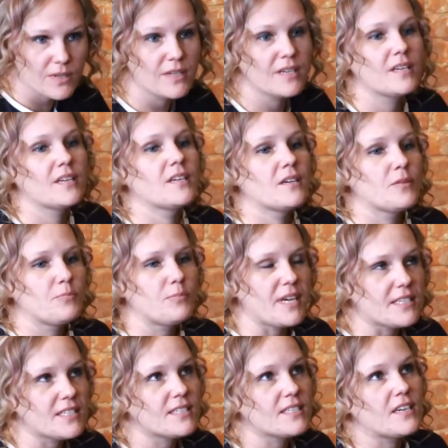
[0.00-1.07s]
That's awesome.
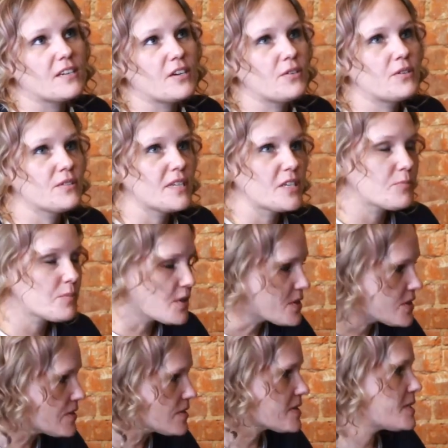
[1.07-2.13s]
Based on our like
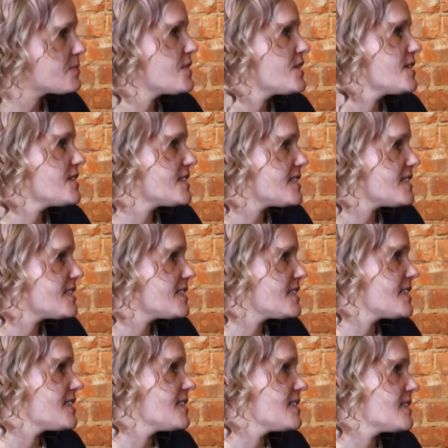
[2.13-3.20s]
personal experiences. Yeah. now